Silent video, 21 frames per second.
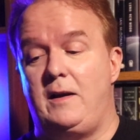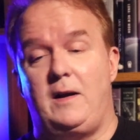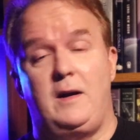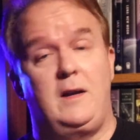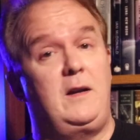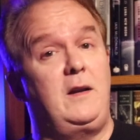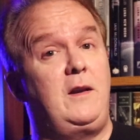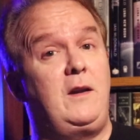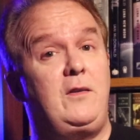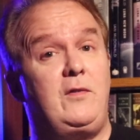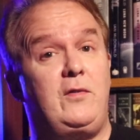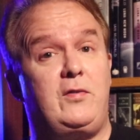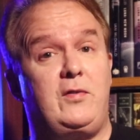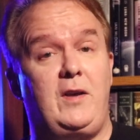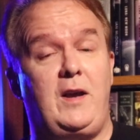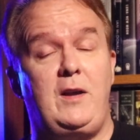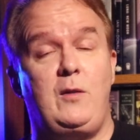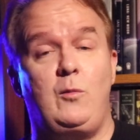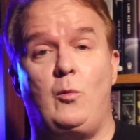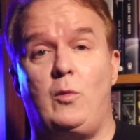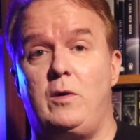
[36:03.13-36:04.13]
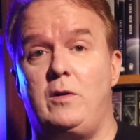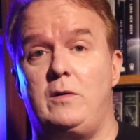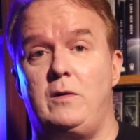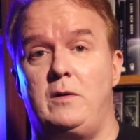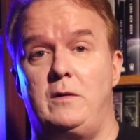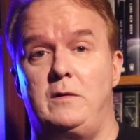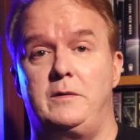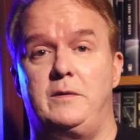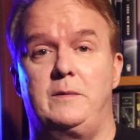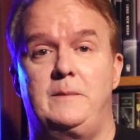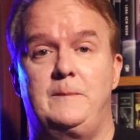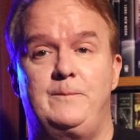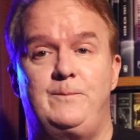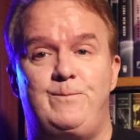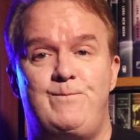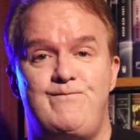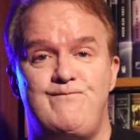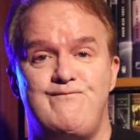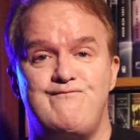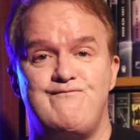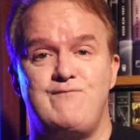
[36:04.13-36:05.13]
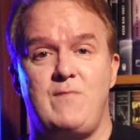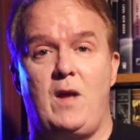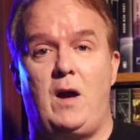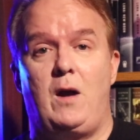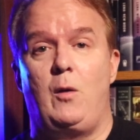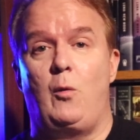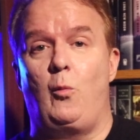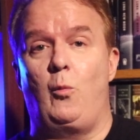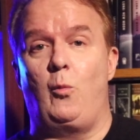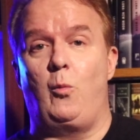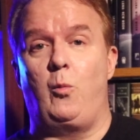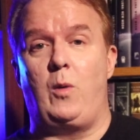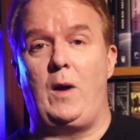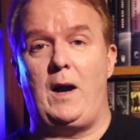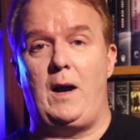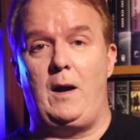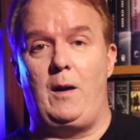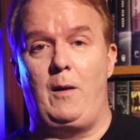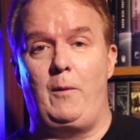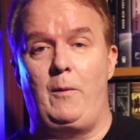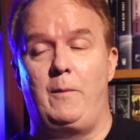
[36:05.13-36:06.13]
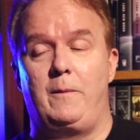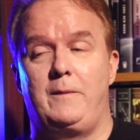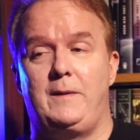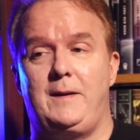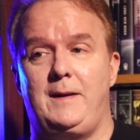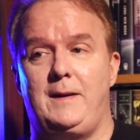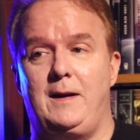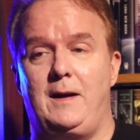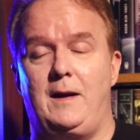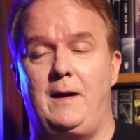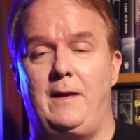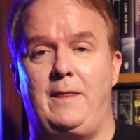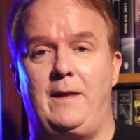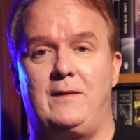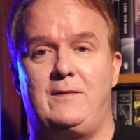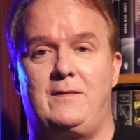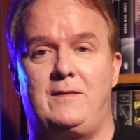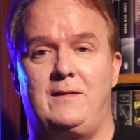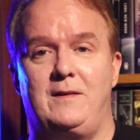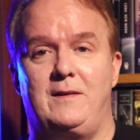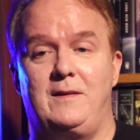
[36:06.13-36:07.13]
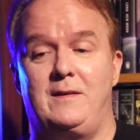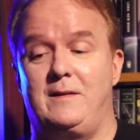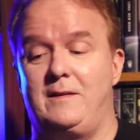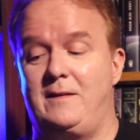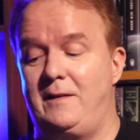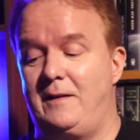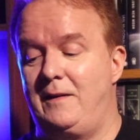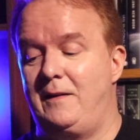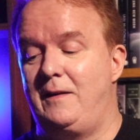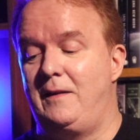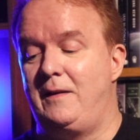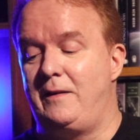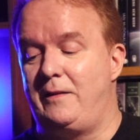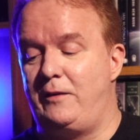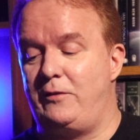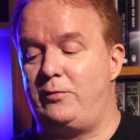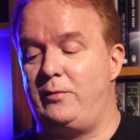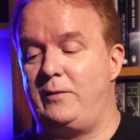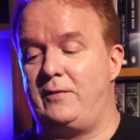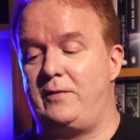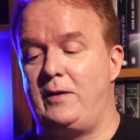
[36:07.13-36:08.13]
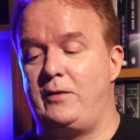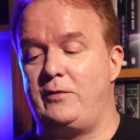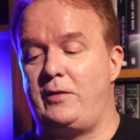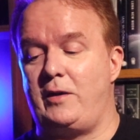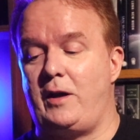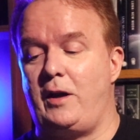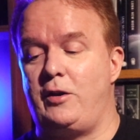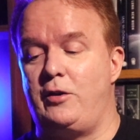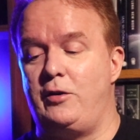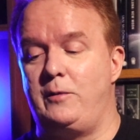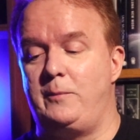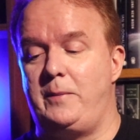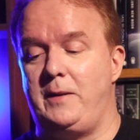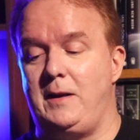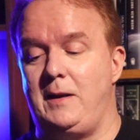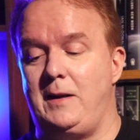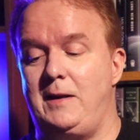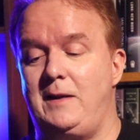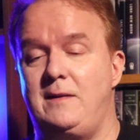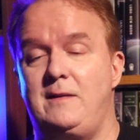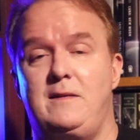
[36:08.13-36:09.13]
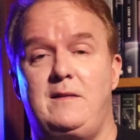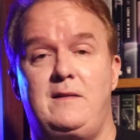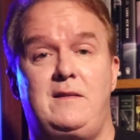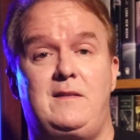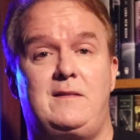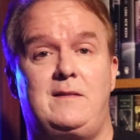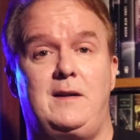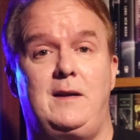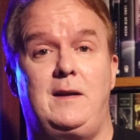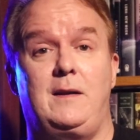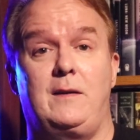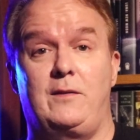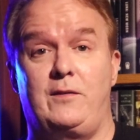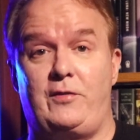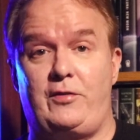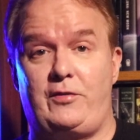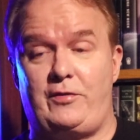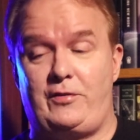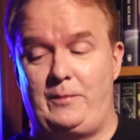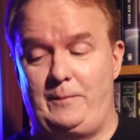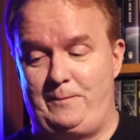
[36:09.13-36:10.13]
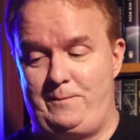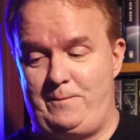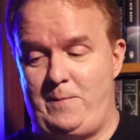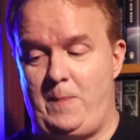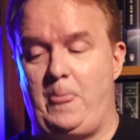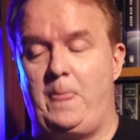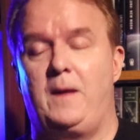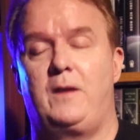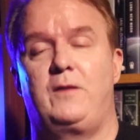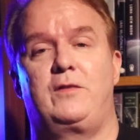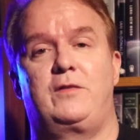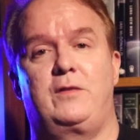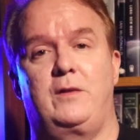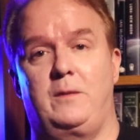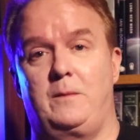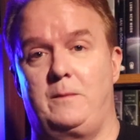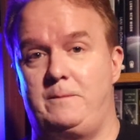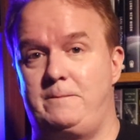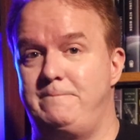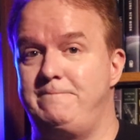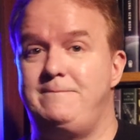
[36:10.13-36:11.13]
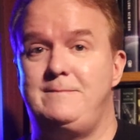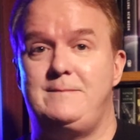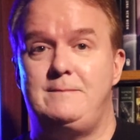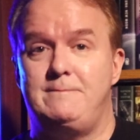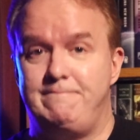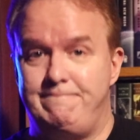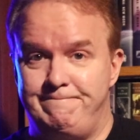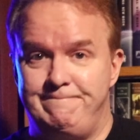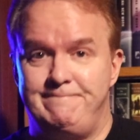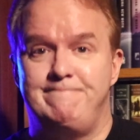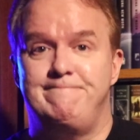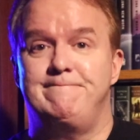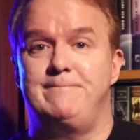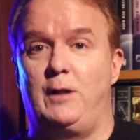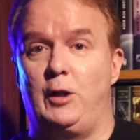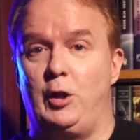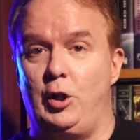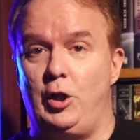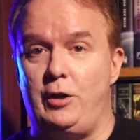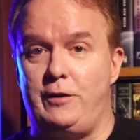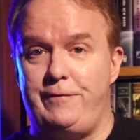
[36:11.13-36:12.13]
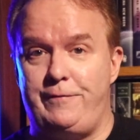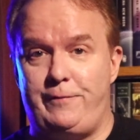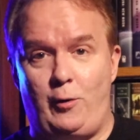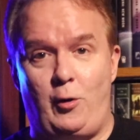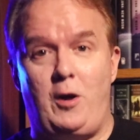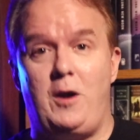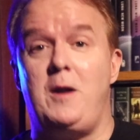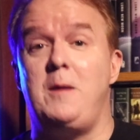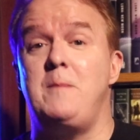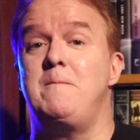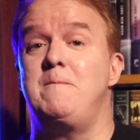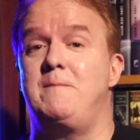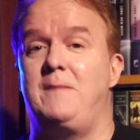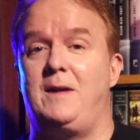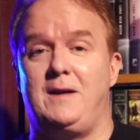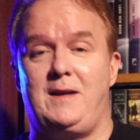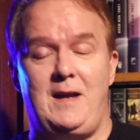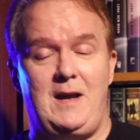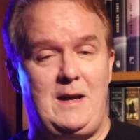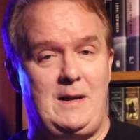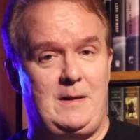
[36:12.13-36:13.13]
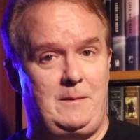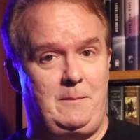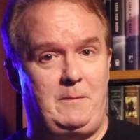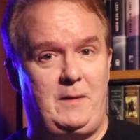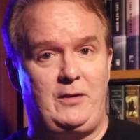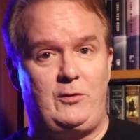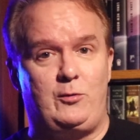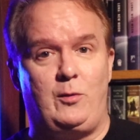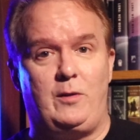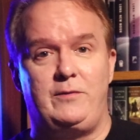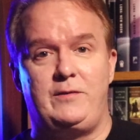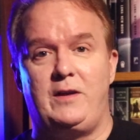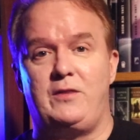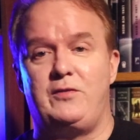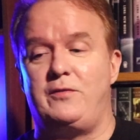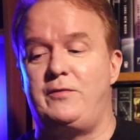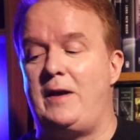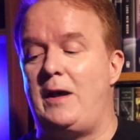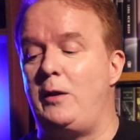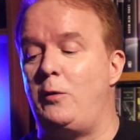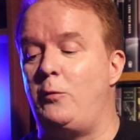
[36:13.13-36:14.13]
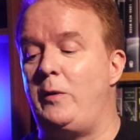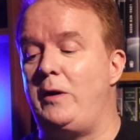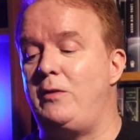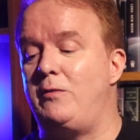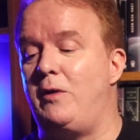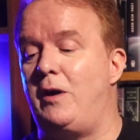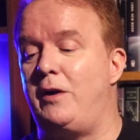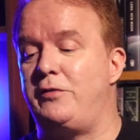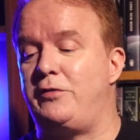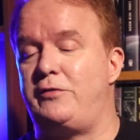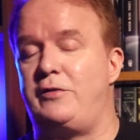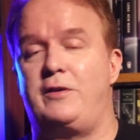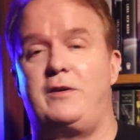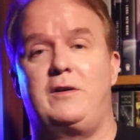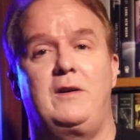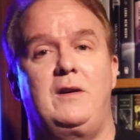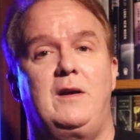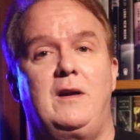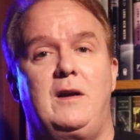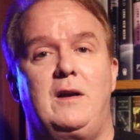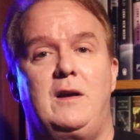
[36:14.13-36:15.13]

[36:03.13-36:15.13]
in an insane world. Wow. Yeah, that, uh, this one sounds like it could be intense. So look for it. Again, my twelve Days of Halloween roster